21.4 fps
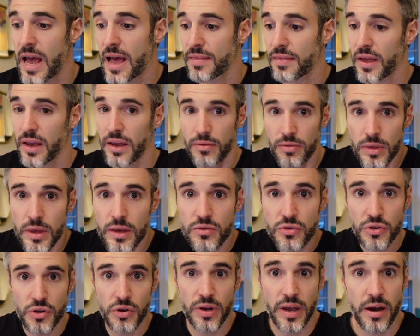and like
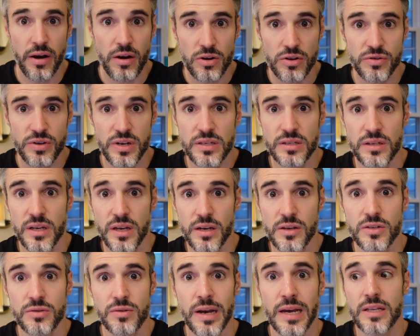these are their
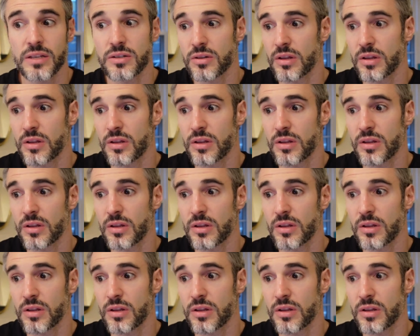characteristics, right?